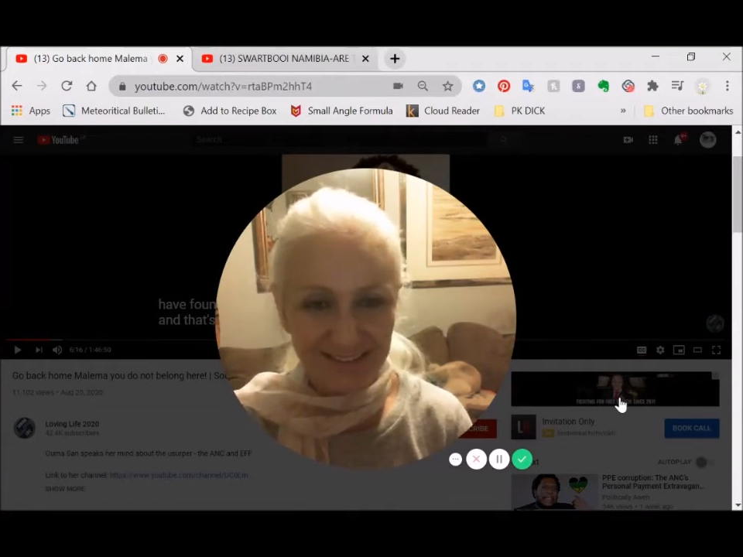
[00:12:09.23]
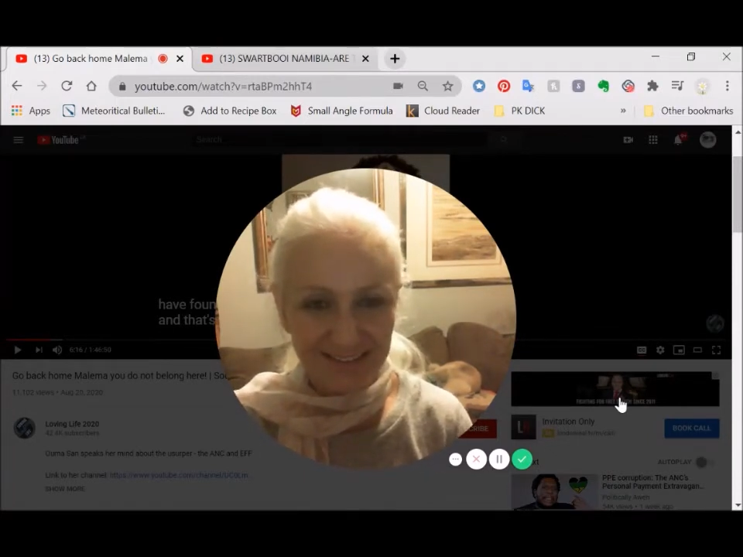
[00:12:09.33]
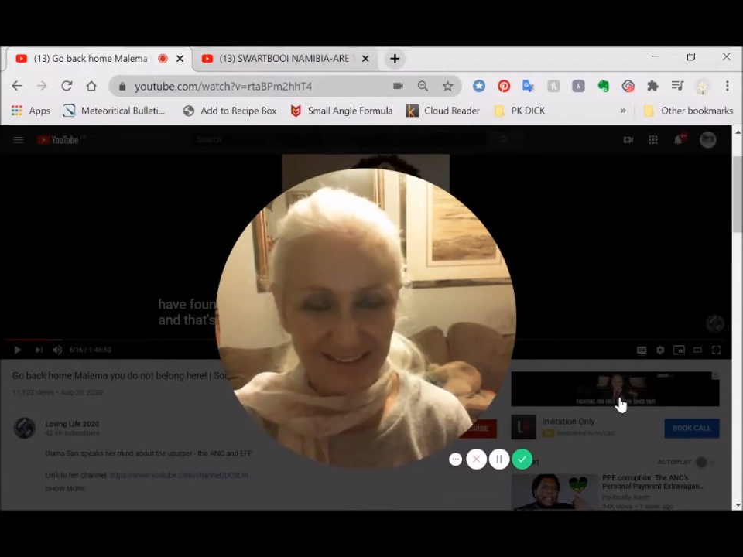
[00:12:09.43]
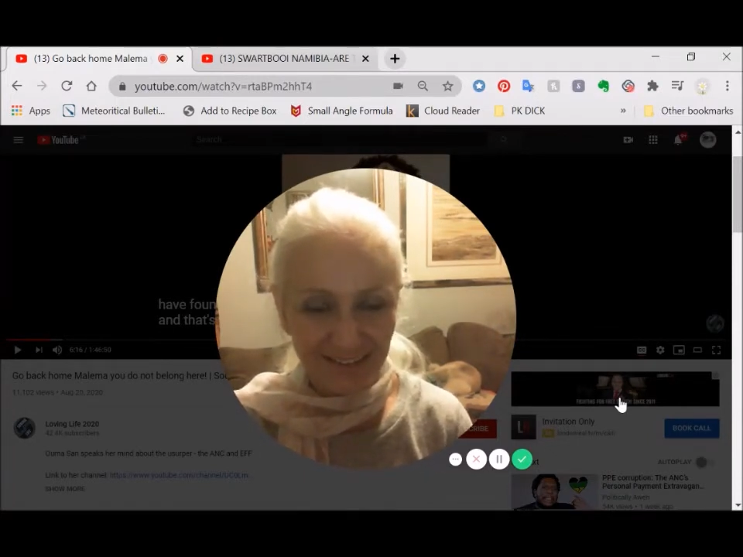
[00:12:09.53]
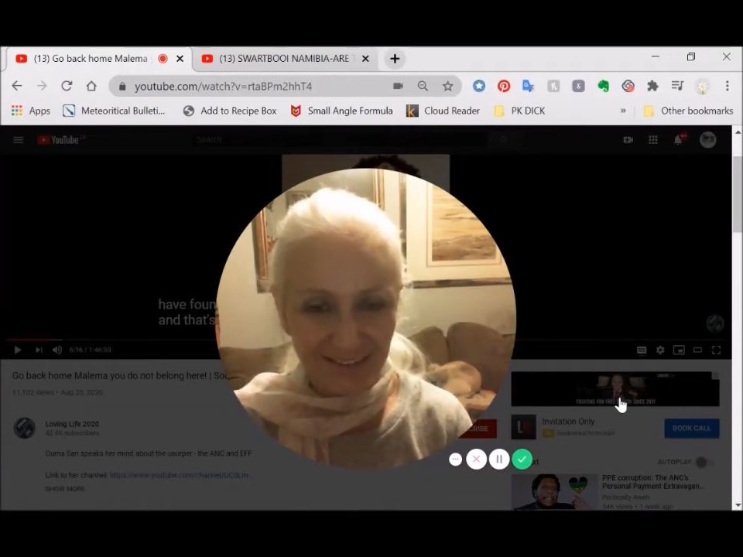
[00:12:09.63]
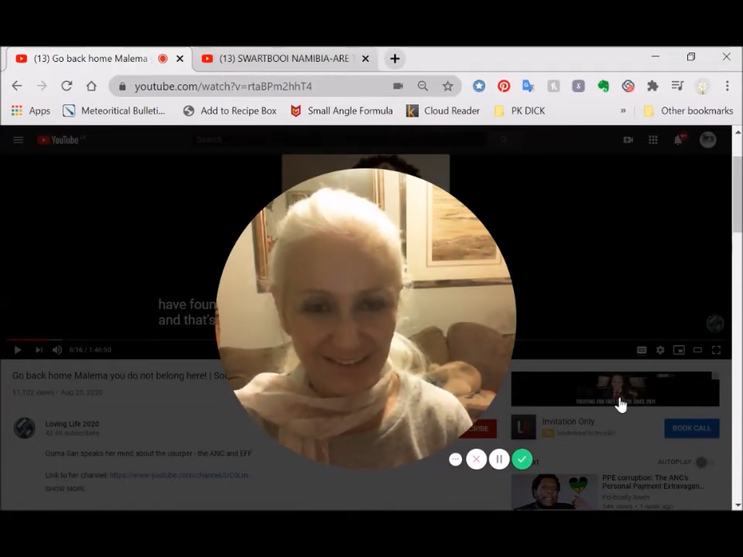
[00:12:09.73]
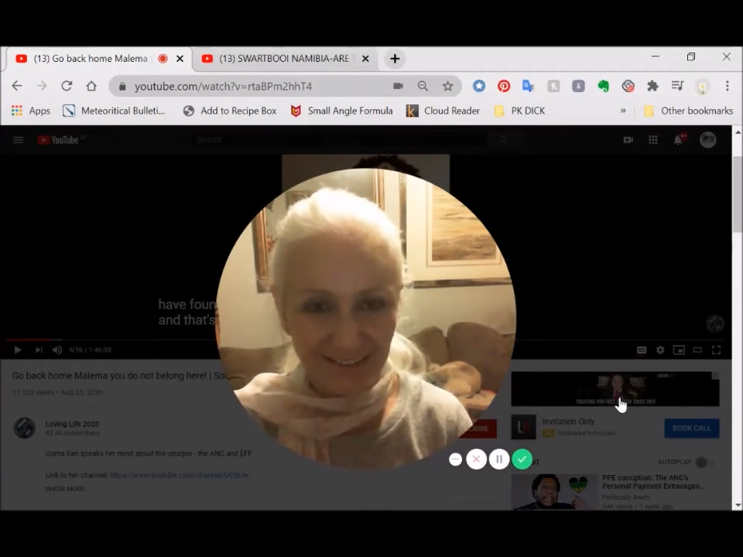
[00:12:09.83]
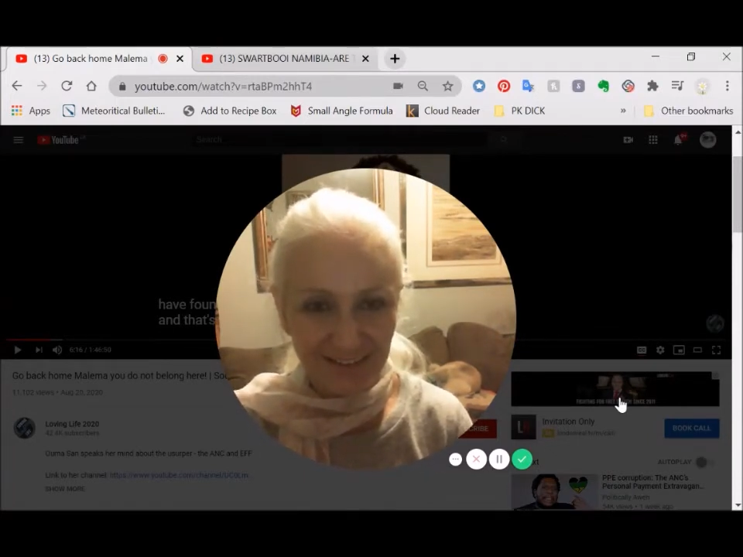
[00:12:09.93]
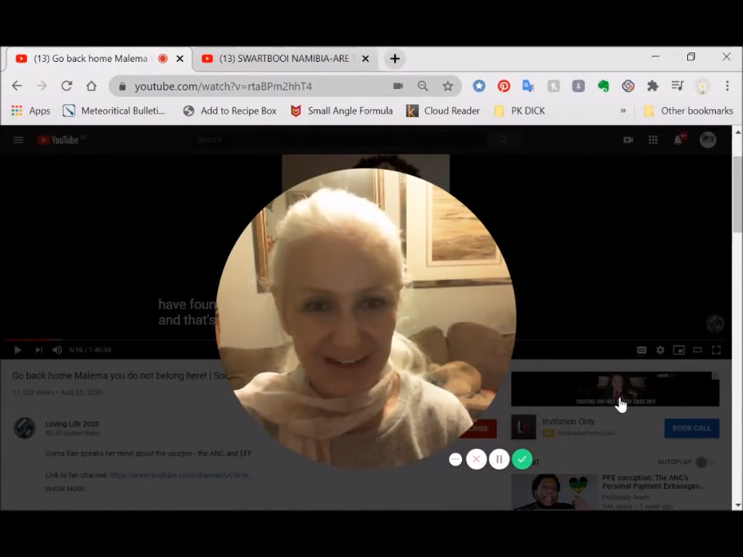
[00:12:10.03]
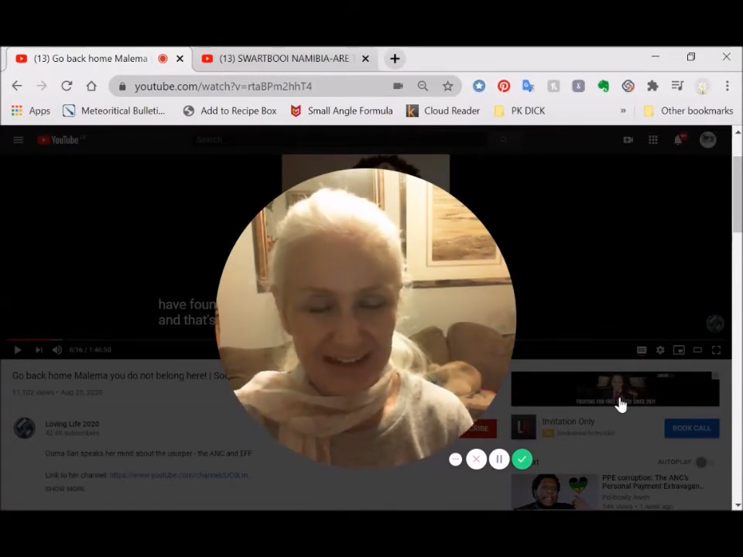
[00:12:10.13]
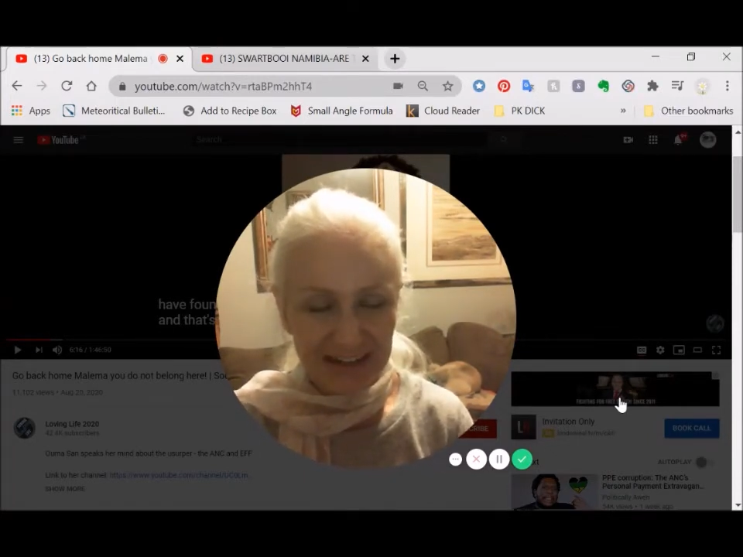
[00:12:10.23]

there are.